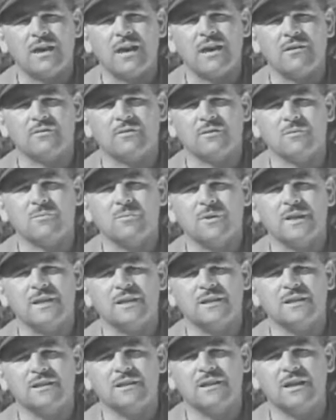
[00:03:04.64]
They have
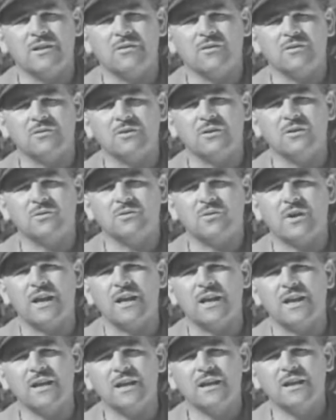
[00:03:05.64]
completed their recruit
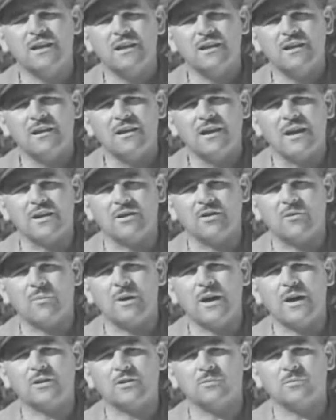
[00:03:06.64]
training and are
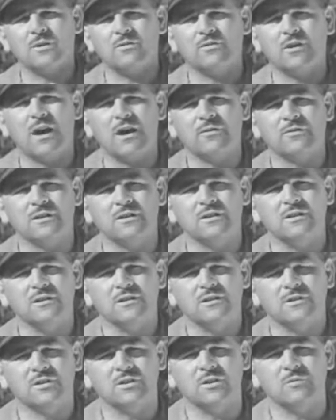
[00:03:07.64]
about to be drafted
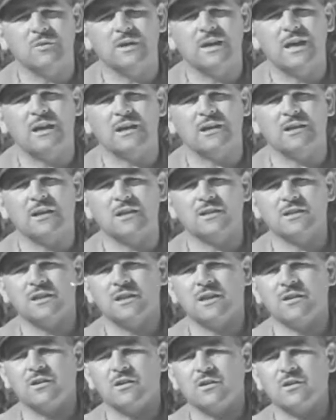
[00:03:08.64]
to mechanical
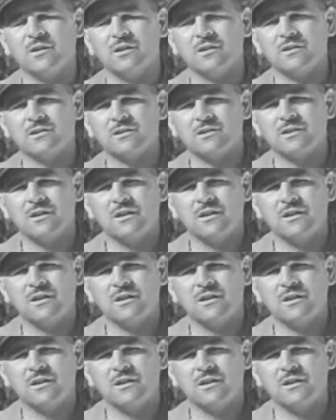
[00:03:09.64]
engineering units